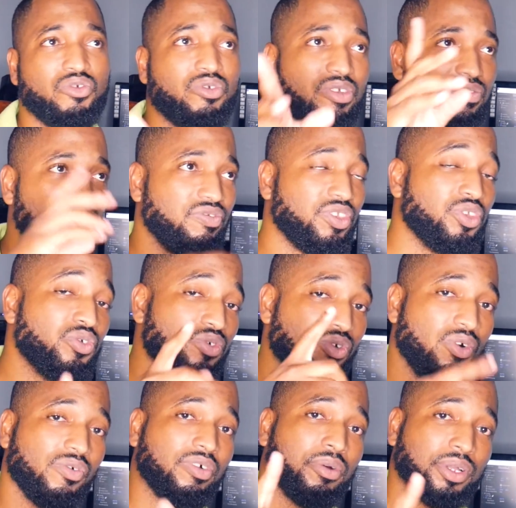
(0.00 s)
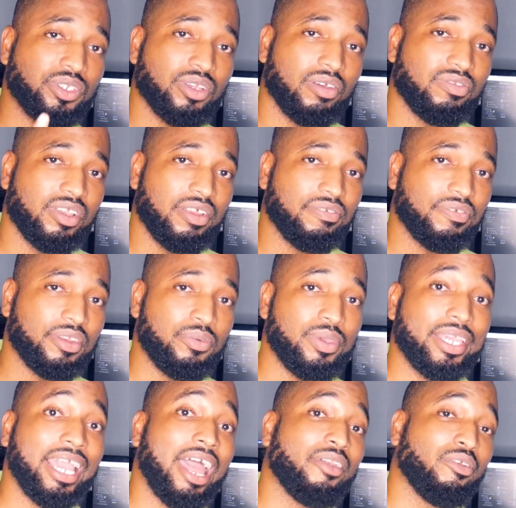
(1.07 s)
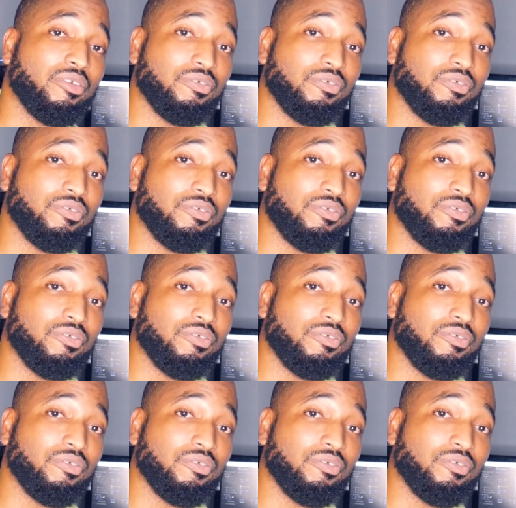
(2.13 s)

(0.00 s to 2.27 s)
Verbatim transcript: review over what you have done for the week and